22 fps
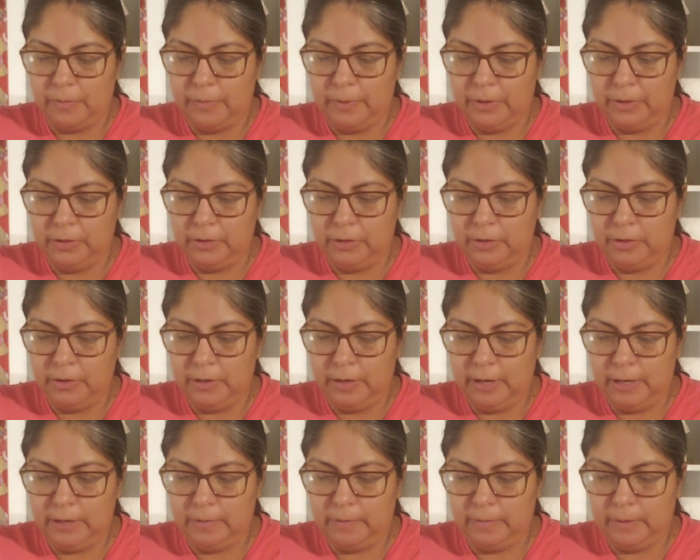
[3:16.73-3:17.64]
but do you
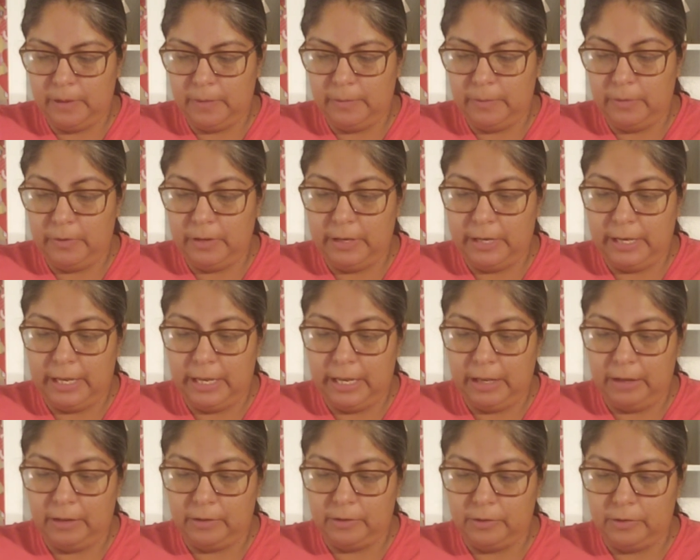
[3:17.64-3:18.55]
guys remember the
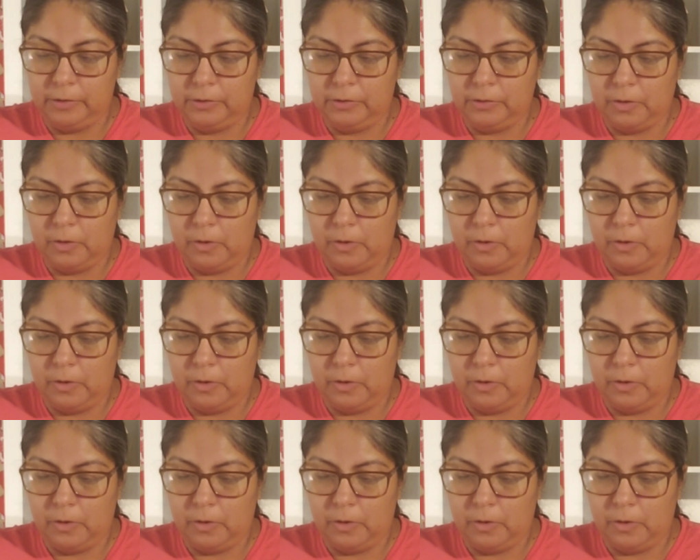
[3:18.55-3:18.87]
Hills